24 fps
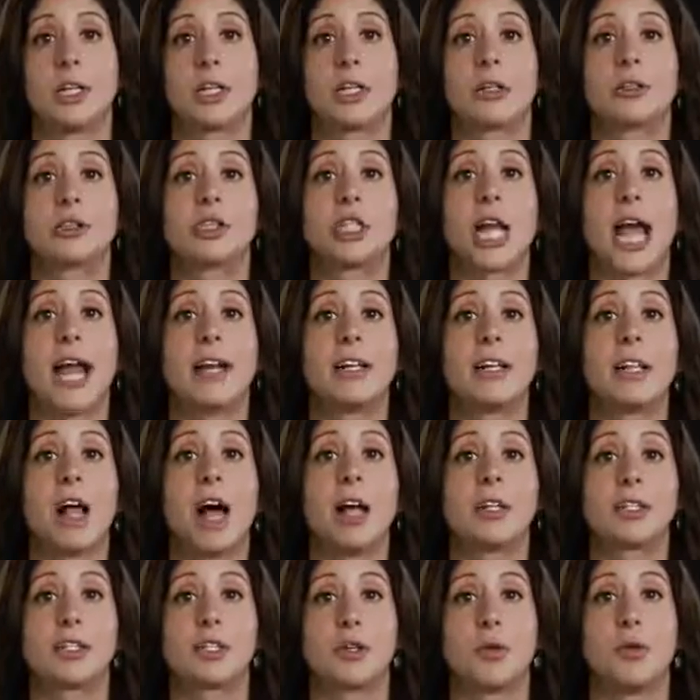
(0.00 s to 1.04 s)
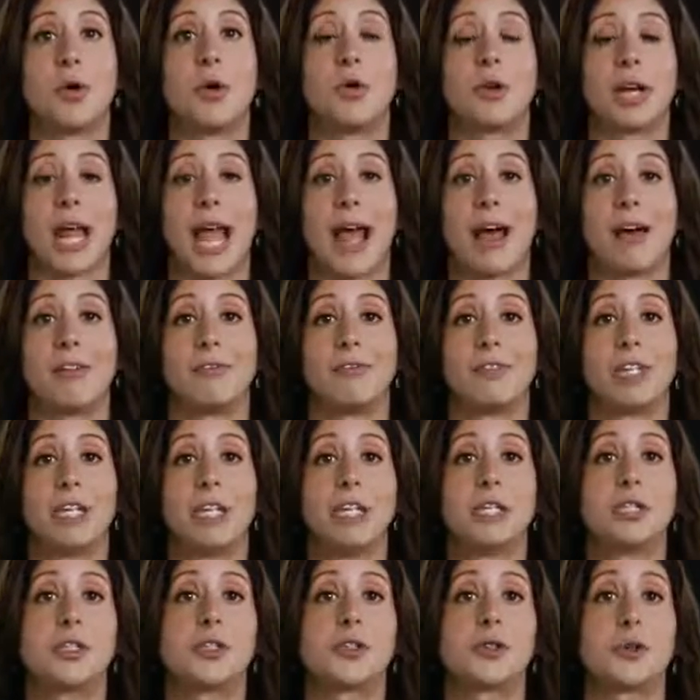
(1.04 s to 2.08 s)
Your channel also won't have
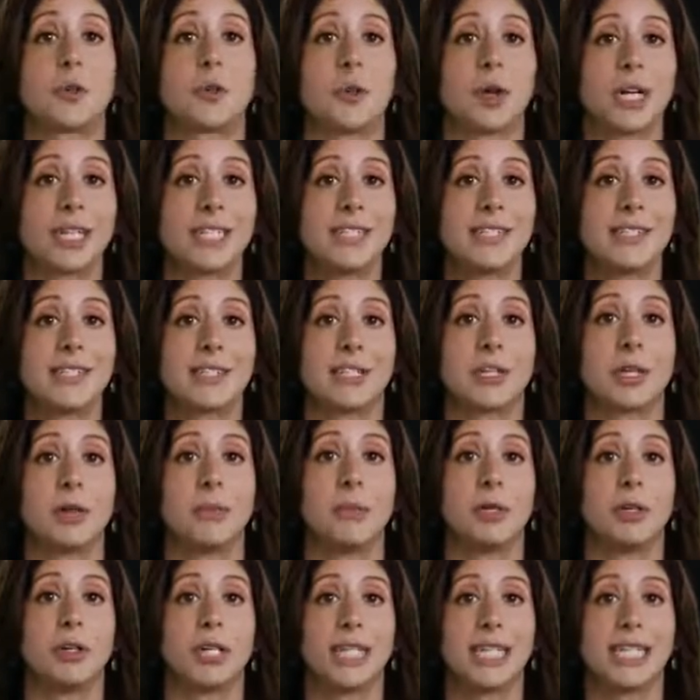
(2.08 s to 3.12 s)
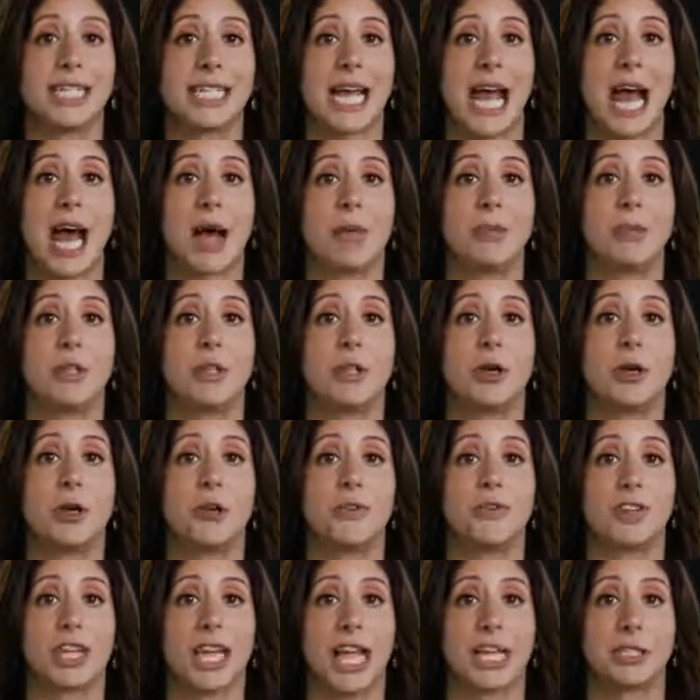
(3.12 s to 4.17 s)
stories, the community tab, the
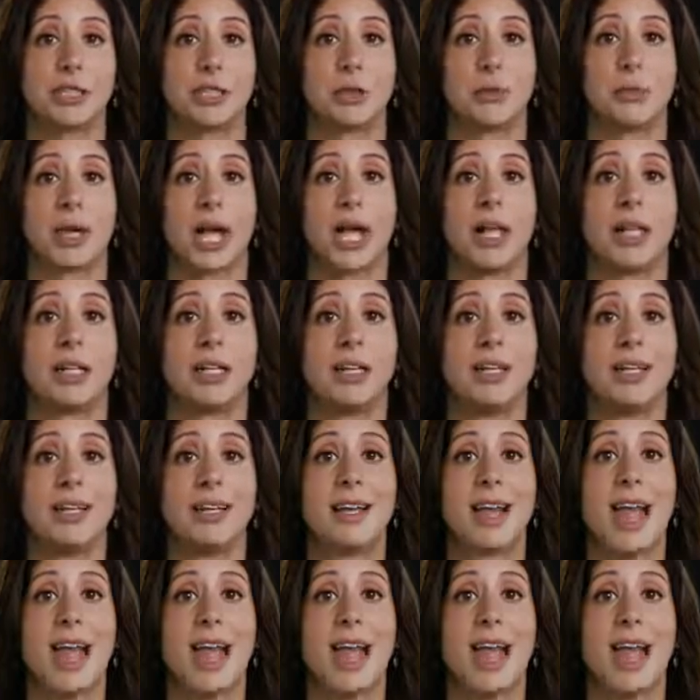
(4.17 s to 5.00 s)
notification bell,